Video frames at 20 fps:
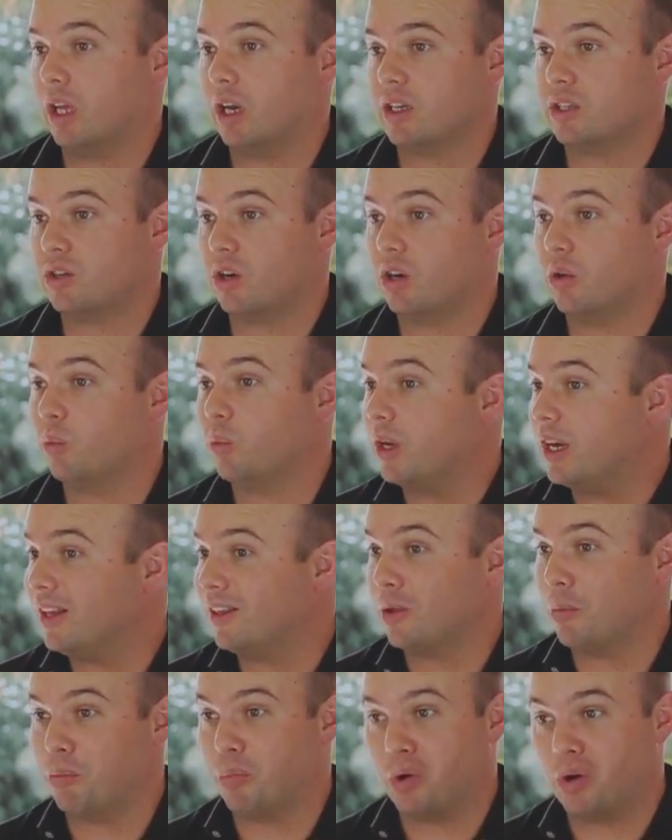And I started reading
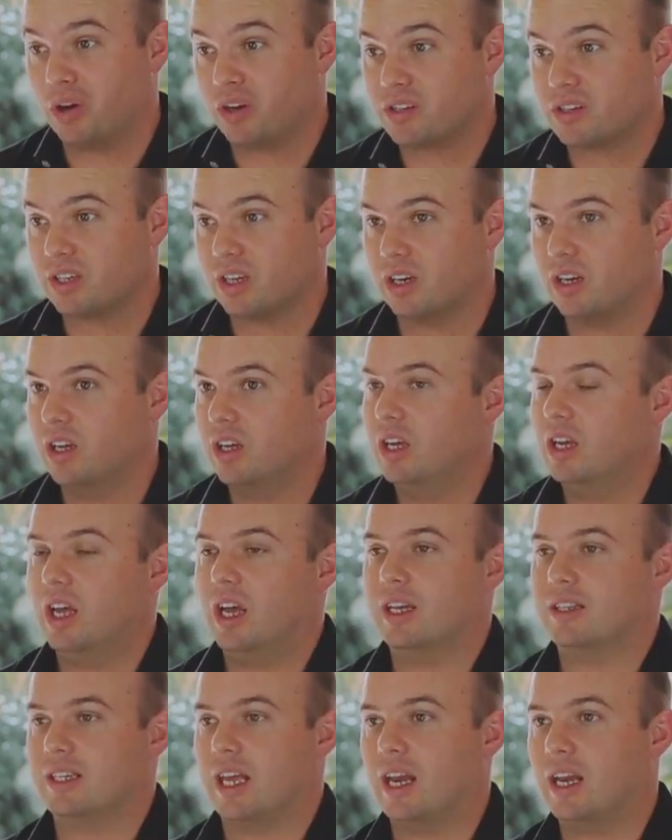the books and
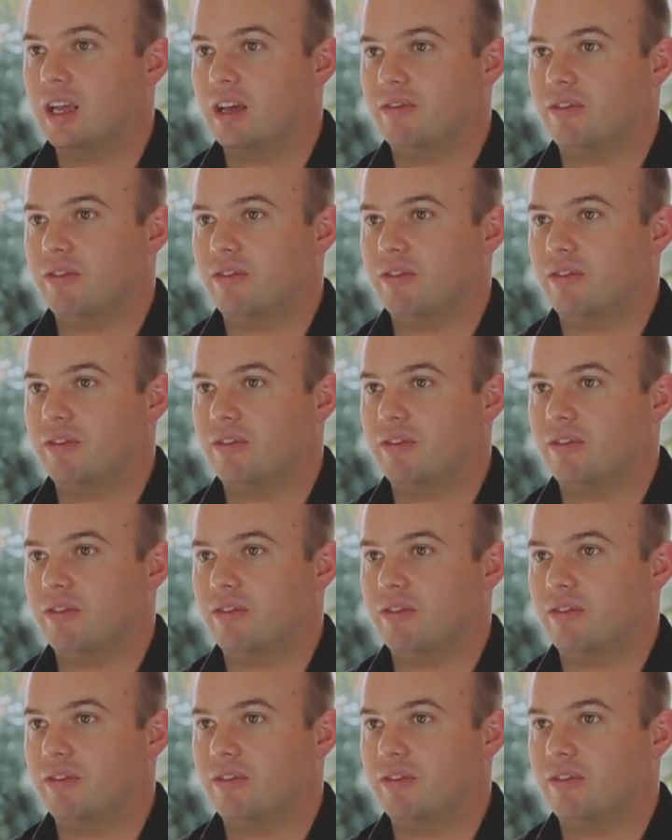attending